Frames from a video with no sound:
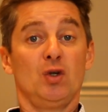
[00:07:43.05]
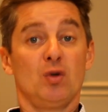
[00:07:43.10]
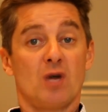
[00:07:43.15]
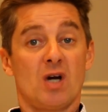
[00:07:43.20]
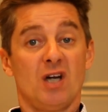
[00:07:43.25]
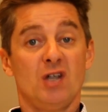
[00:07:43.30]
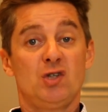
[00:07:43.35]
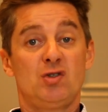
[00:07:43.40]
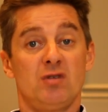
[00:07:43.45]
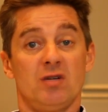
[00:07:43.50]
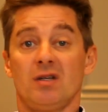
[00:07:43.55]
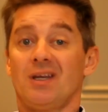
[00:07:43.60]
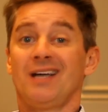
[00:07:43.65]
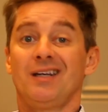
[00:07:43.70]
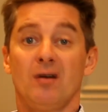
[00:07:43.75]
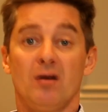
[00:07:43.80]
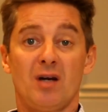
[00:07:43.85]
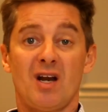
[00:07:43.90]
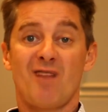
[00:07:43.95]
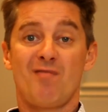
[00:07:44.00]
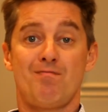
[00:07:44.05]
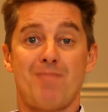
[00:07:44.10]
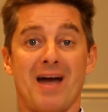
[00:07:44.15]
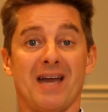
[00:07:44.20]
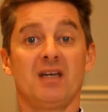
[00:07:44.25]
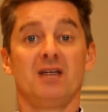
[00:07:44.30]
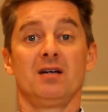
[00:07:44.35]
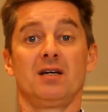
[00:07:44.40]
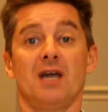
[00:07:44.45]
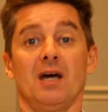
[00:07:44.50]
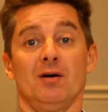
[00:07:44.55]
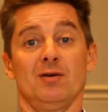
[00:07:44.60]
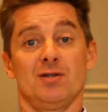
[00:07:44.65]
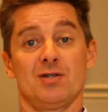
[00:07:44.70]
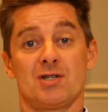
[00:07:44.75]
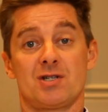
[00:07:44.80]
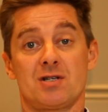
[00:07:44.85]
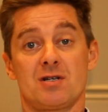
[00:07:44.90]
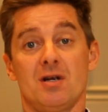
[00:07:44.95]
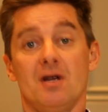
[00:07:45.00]
country. They don't have bank
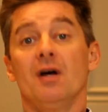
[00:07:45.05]
accounts.